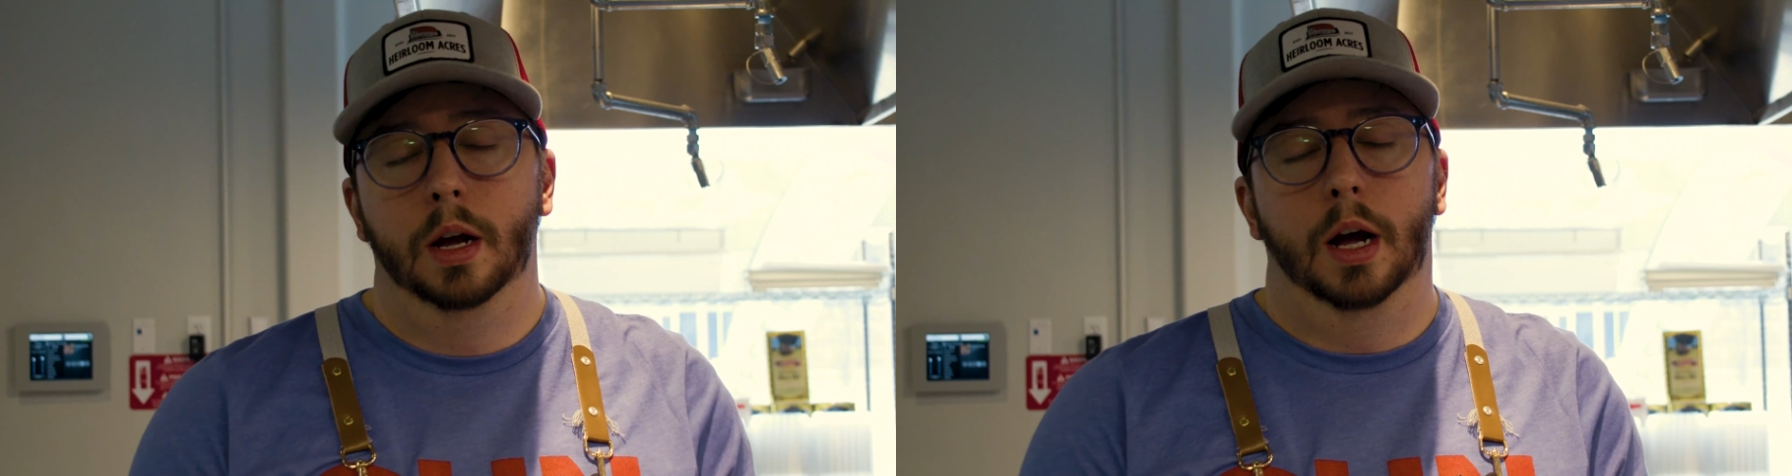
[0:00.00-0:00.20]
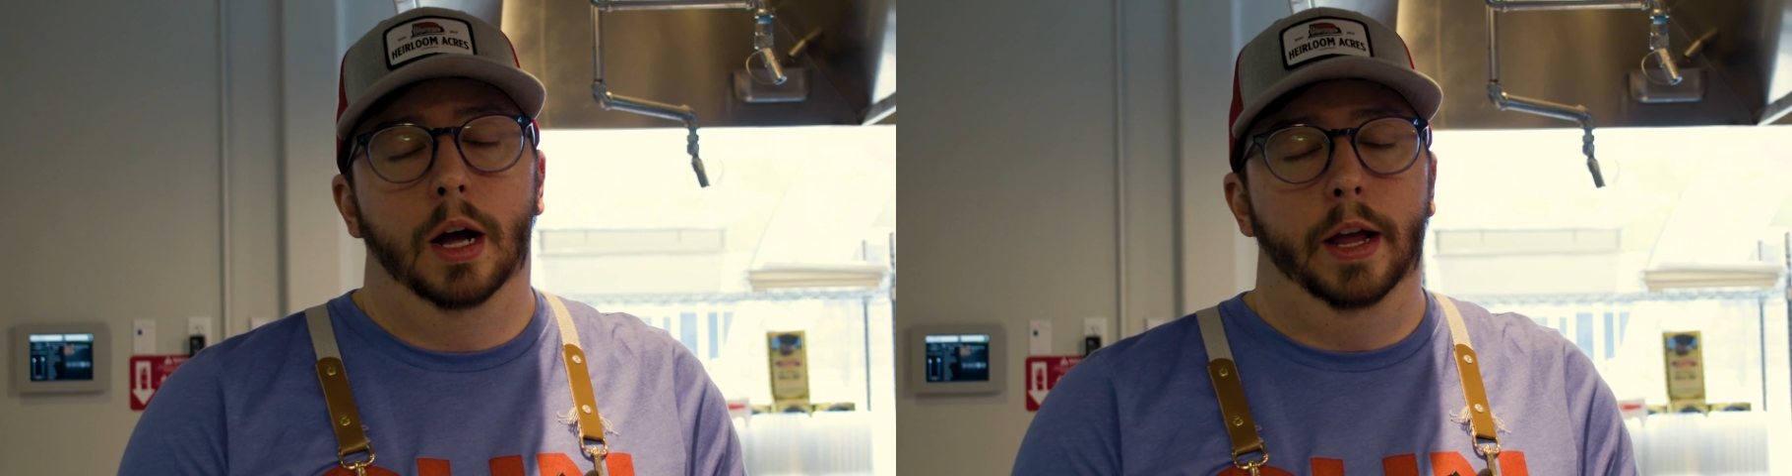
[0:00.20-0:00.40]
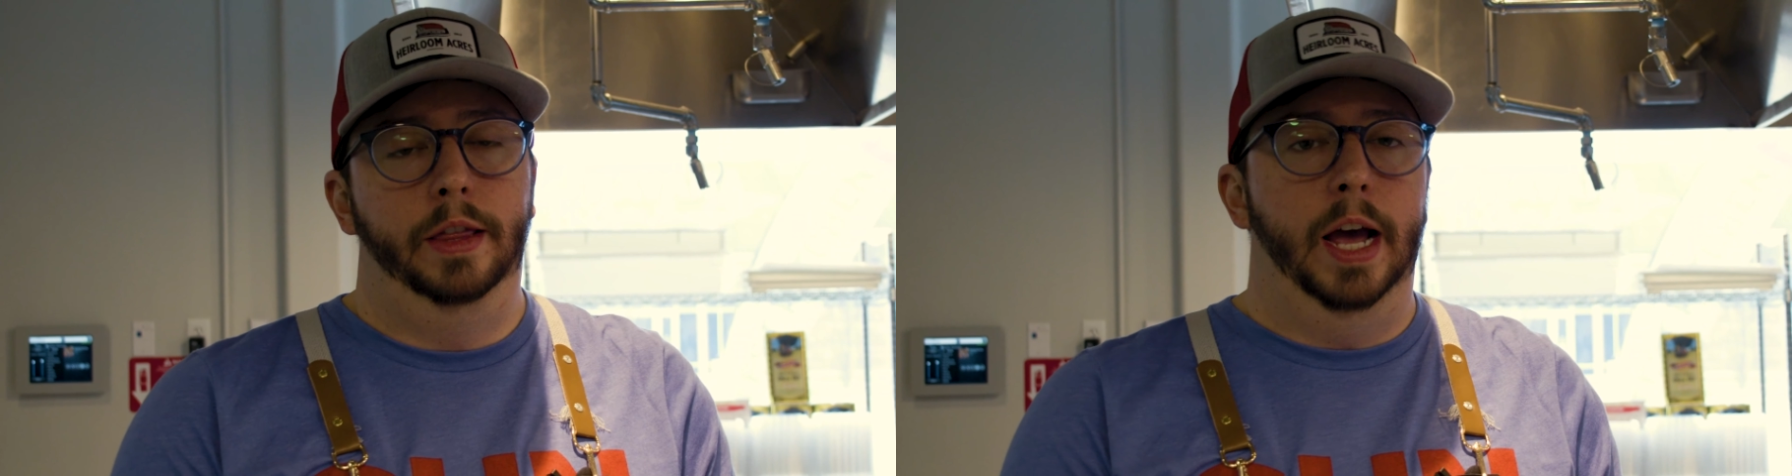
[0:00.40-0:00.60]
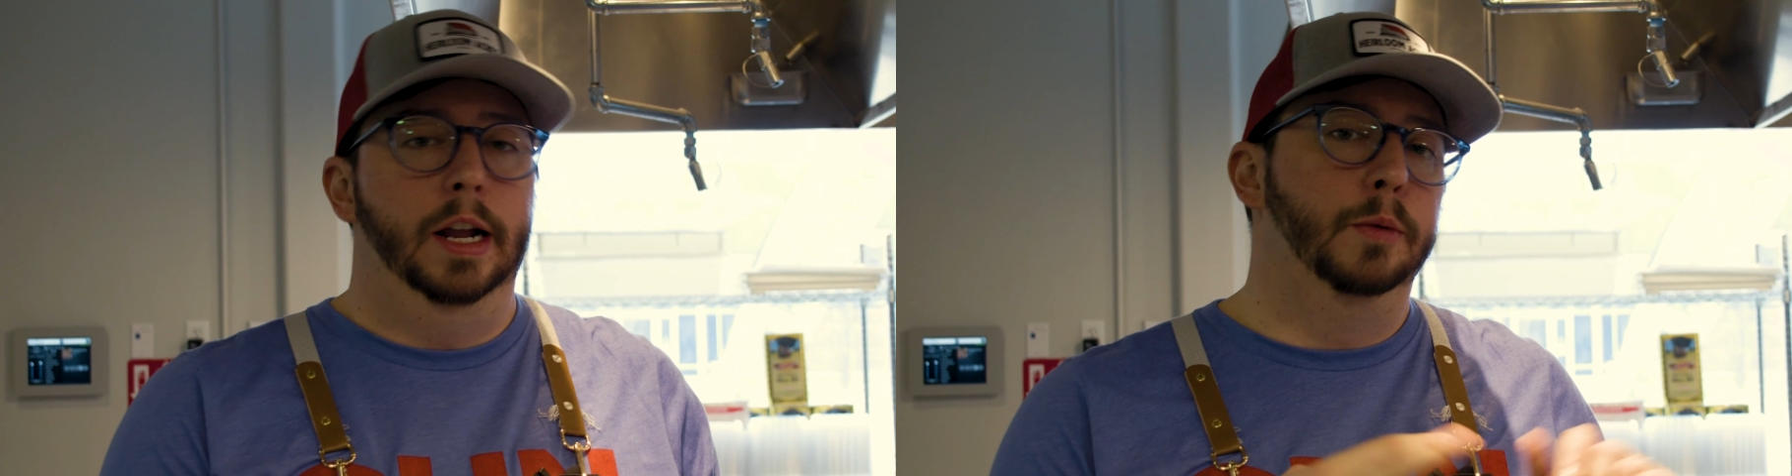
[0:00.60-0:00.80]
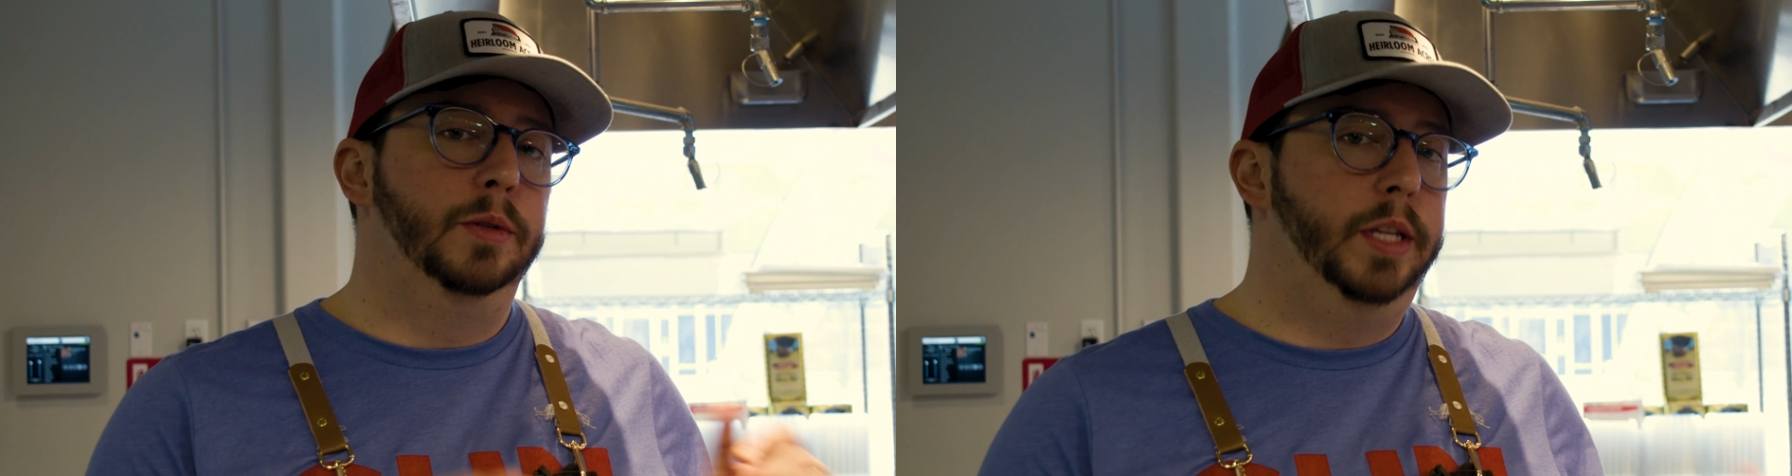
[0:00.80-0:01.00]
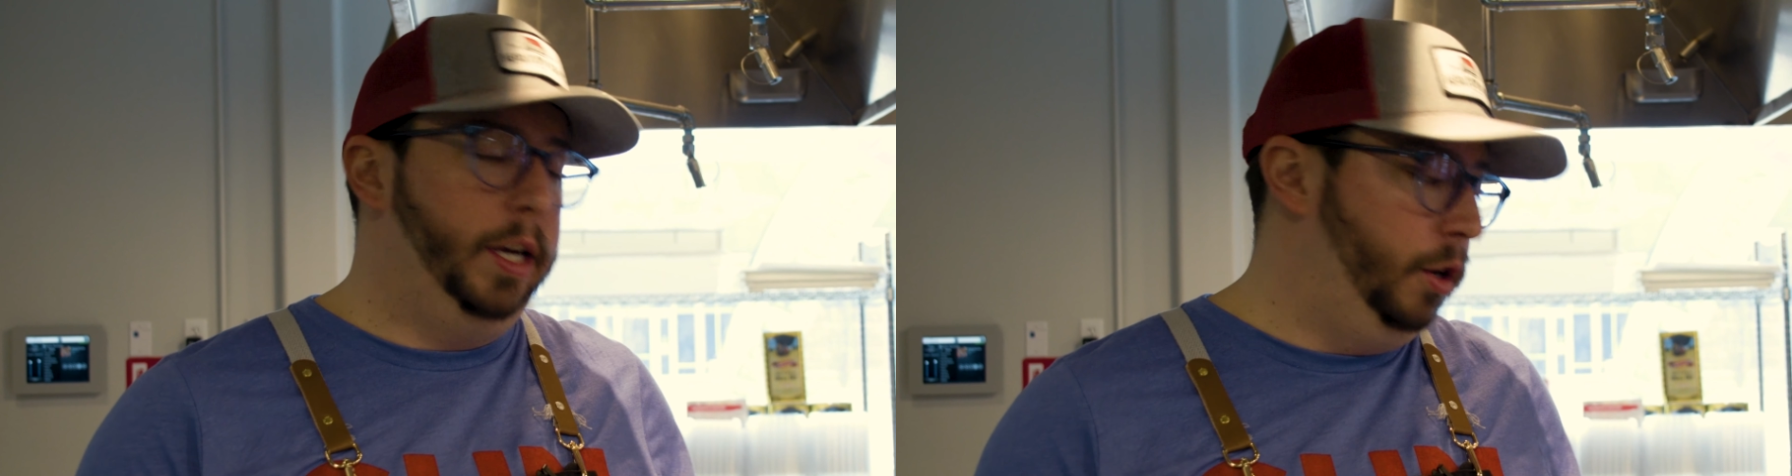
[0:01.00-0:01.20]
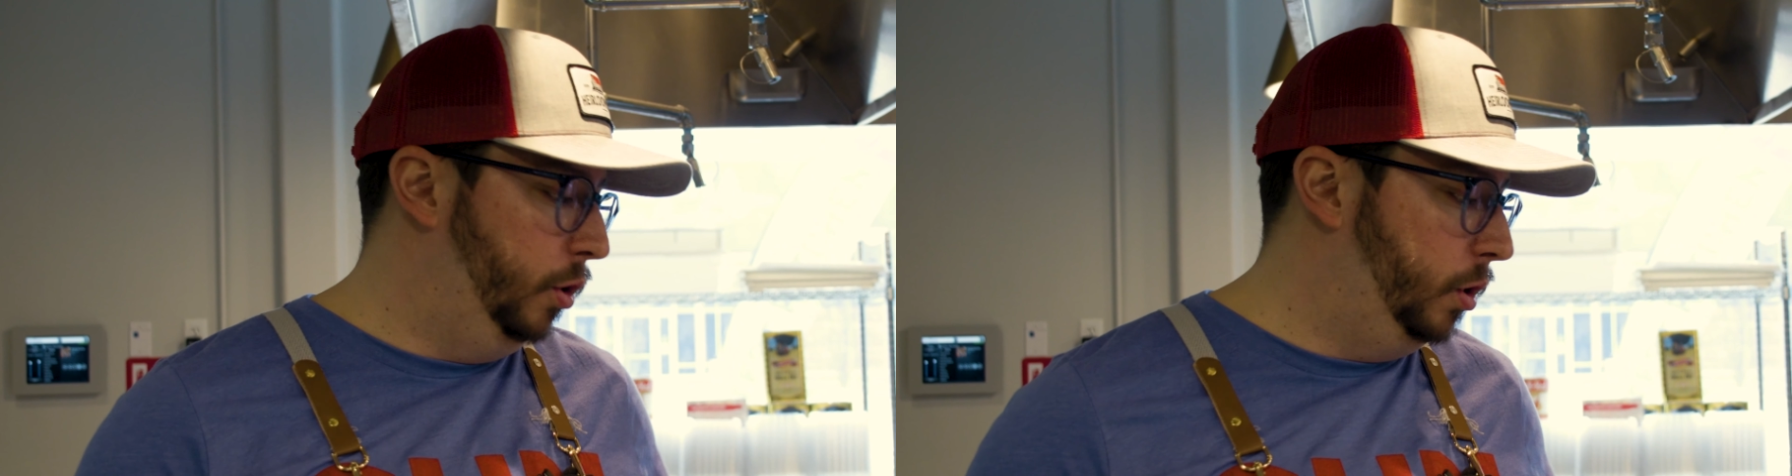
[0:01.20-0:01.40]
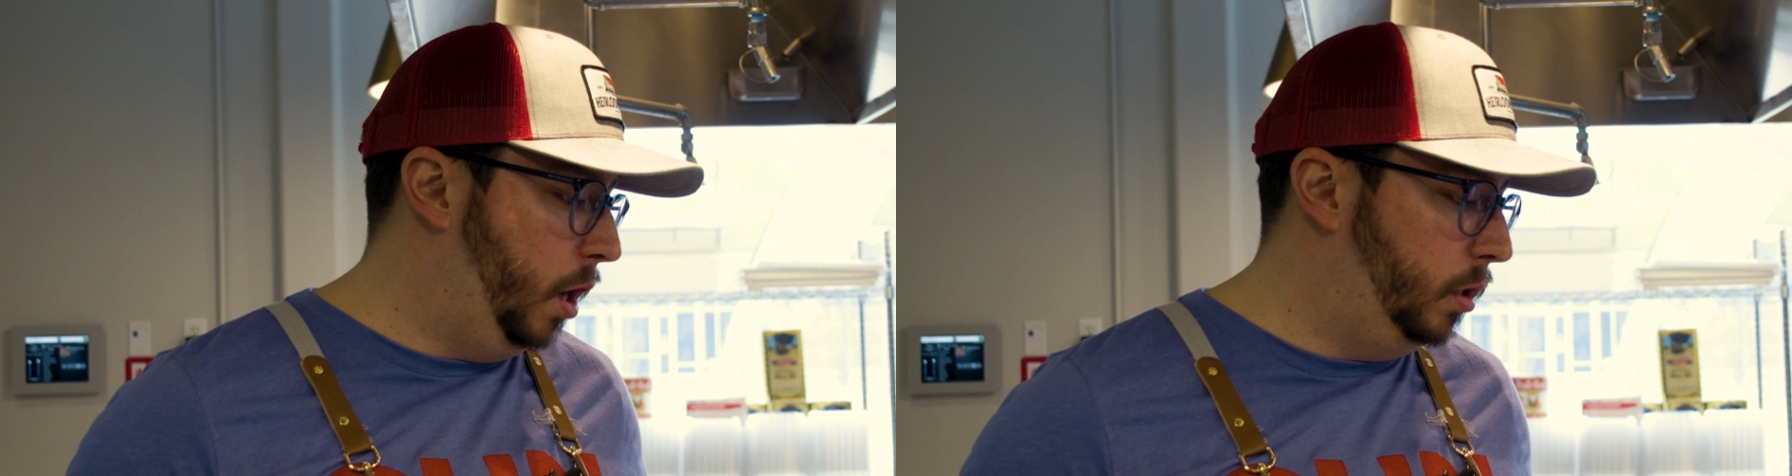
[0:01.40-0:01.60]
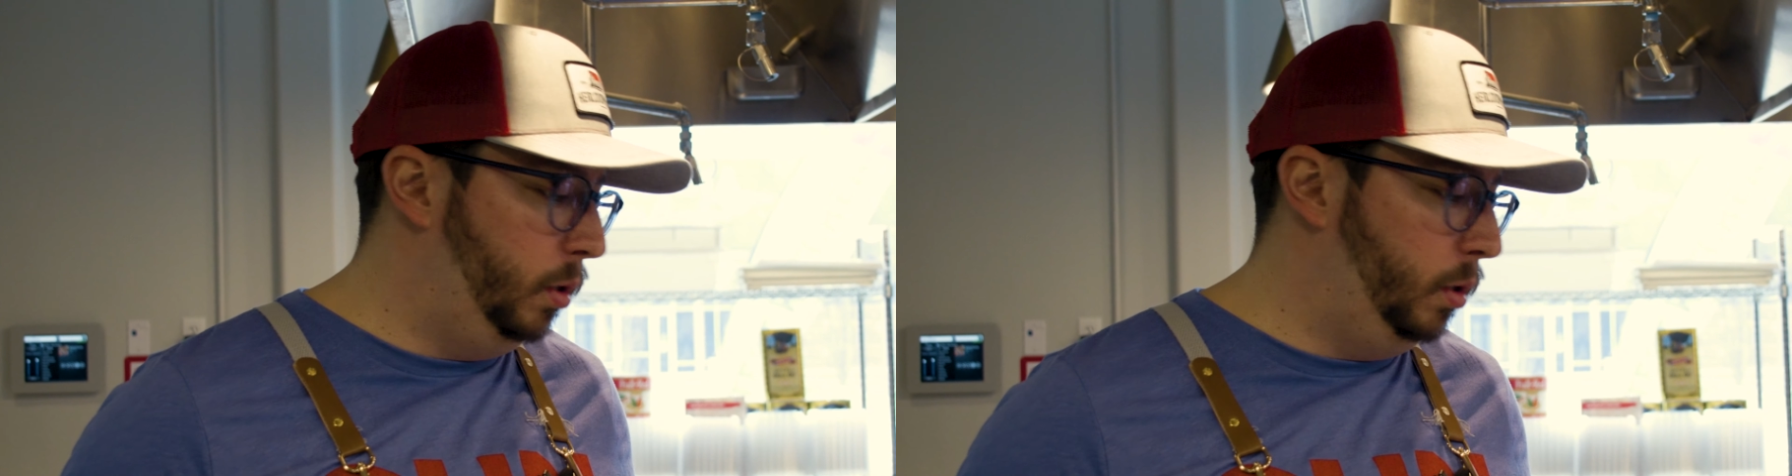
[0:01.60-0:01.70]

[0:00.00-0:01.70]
and that helps thicken your sauce.